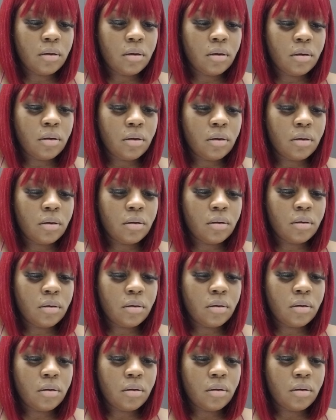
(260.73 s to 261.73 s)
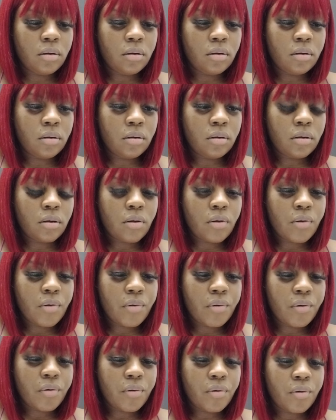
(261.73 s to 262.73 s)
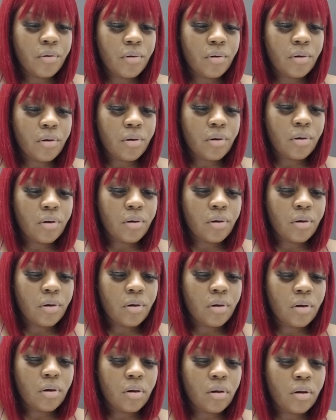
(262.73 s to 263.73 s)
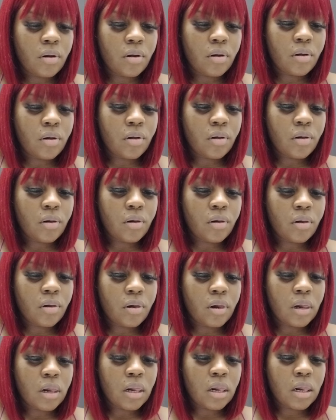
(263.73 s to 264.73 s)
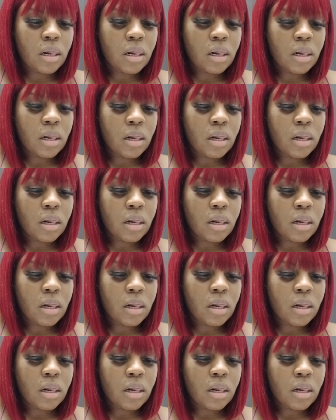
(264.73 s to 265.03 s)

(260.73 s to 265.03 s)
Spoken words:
[no speech]